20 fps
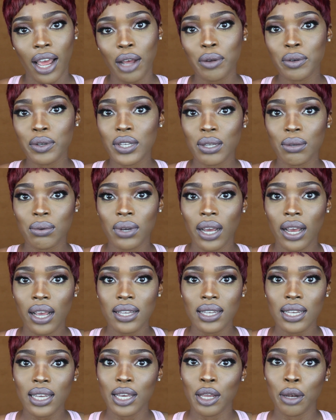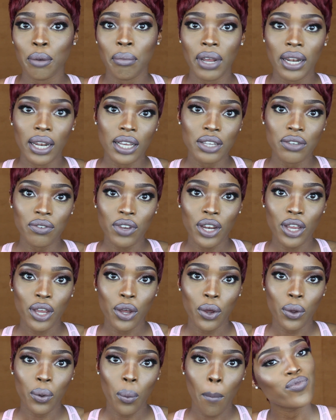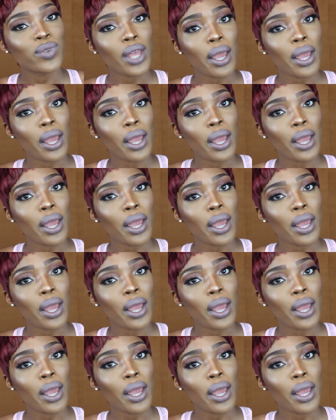I will see you guys in my next video.